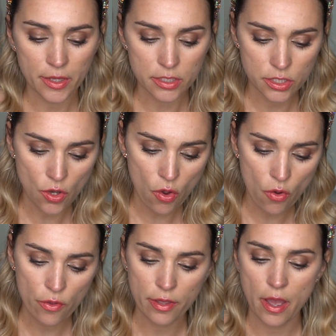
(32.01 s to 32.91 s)

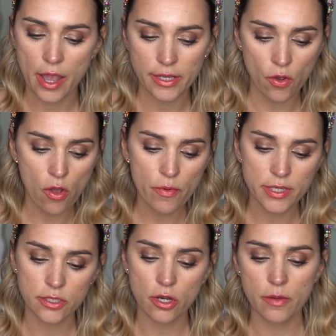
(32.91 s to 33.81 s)
So I
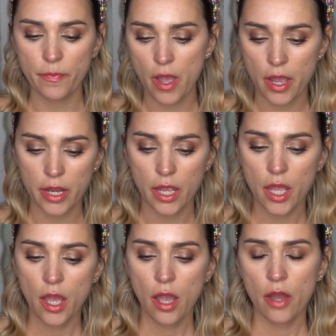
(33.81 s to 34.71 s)
always start by
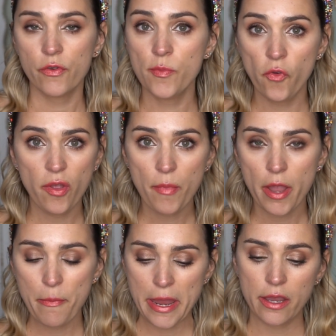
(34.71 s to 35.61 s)
removing
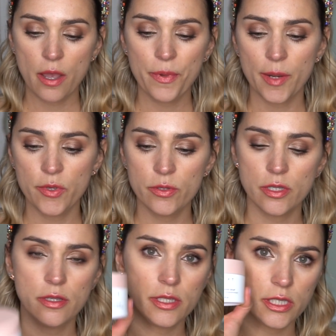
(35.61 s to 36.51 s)
my makeup, and I'm
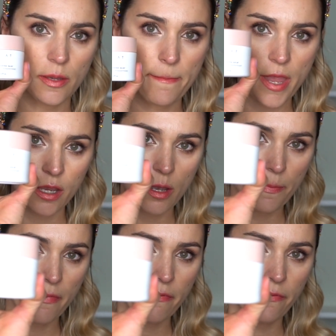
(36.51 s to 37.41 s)
using this
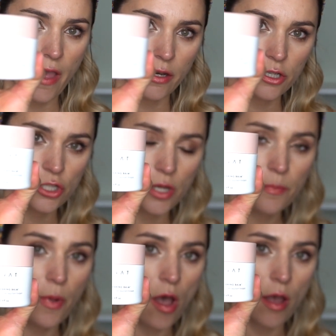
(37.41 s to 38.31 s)
makeup
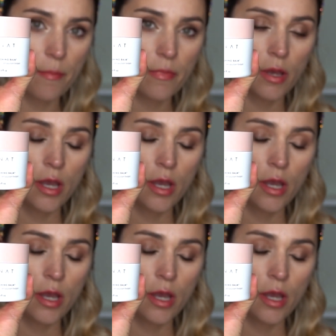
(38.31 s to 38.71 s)
vanishing balm.